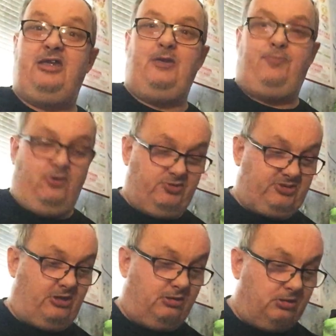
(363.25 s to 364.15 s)
He
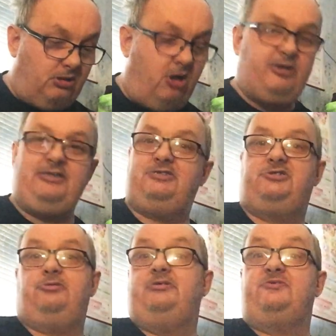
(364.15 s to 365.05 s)
puts a lot
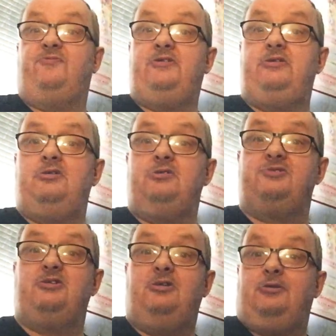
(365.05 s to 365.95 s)
into his
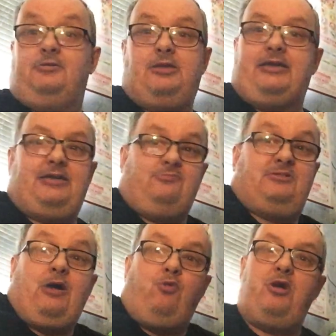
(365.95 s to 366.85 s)
videos, like
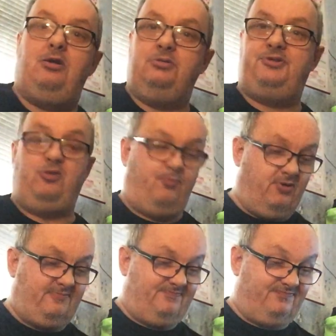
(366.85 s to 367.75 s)
we all do,
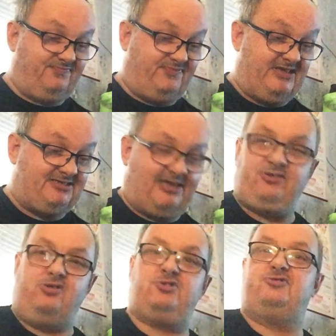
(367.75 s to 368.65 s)
but this
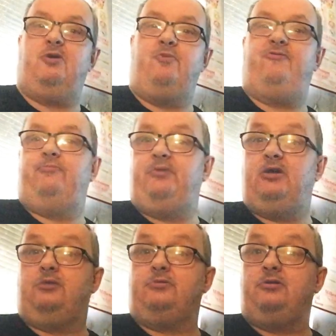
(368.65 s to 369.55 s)
lad goes above and
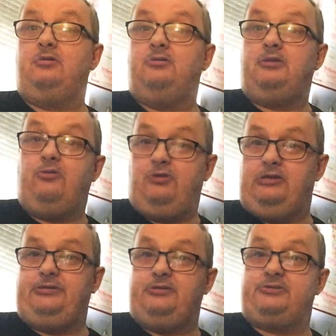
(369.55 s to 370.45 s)
beyond. He
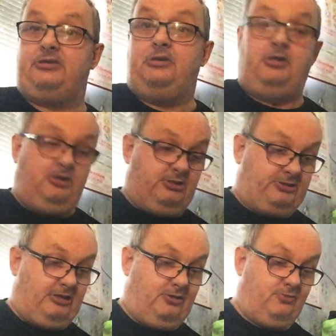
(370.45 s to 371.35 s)
really does.
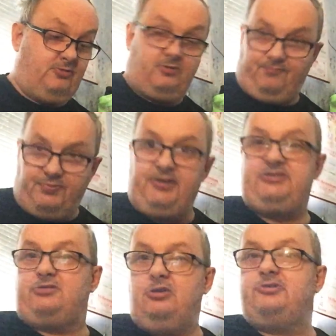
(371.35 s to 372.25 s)
So,
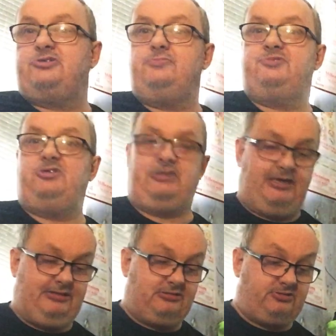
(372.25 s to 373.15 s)
please go sub to
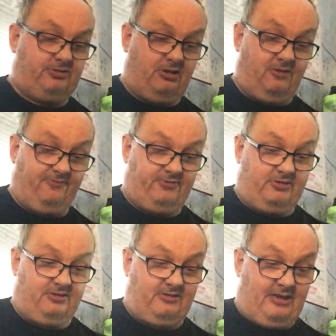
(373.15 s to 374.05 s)
Inked Northerner.